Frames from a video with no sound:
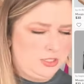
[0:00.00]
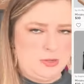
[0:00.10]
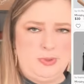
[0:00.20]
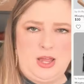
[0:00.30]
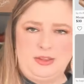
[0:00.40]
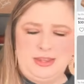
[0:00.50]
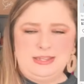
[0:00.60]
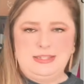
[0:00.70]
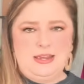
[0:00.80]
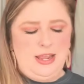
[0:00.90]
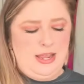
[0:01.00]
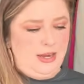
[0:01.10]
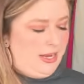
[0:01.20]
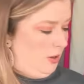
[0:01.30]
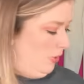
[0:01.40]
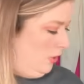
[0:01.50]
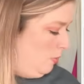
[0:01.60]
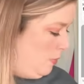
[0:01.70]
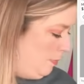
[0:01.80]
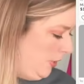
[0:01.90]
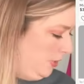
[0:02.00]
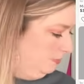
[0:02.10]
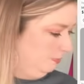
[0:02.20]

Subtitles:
up a lot of things that day and I can't really remember.